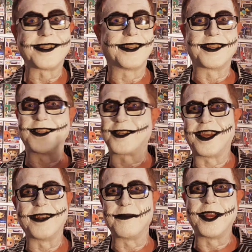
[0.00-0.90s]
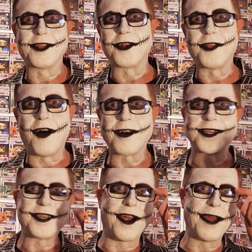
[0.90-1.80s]
This is getting to be a little long.
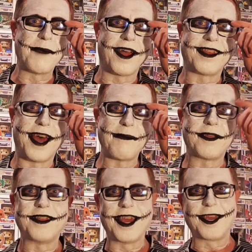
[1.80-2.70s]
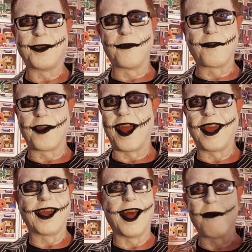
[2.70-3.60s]
Sorry about that, but thank you for
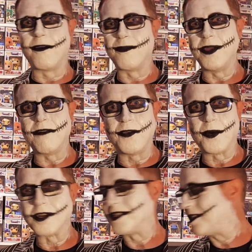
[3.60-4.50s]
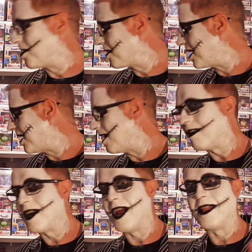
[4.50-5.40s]
hanging out with me if you are still
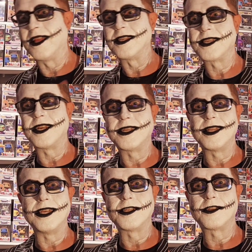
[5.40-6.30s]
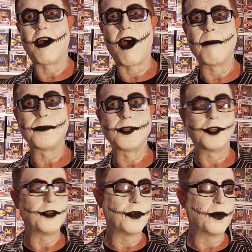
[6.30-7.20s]
here. And let's get to these top
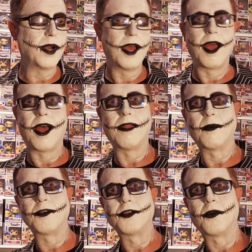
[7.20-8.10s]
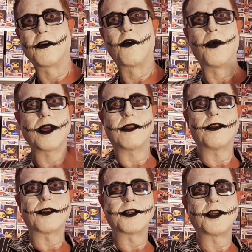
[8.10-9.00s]
2, and then we'll do a quick
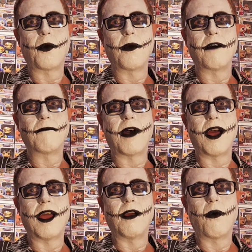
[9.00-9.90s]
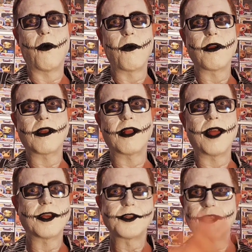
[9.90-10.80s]
little show of my horror
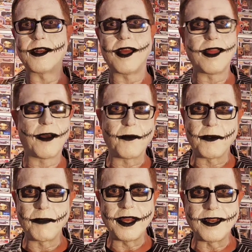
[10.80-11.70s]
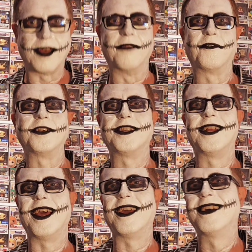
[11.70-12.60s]
collection, and then we'll be done for
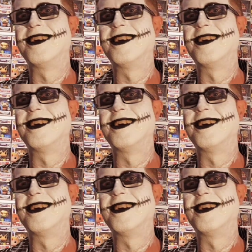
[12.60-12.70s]
today.